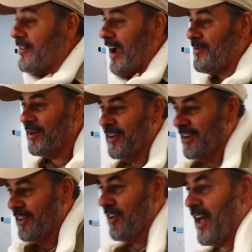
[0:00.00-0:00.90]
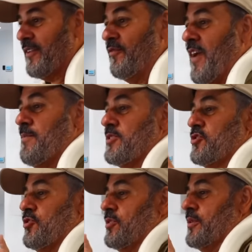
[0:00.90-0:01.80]
the time. They're like famous
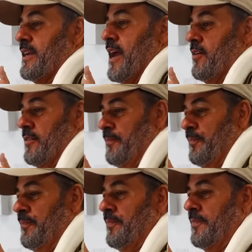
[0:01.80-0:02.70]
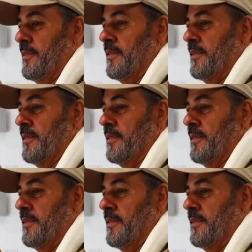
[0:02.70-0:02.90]
jewelry now. No,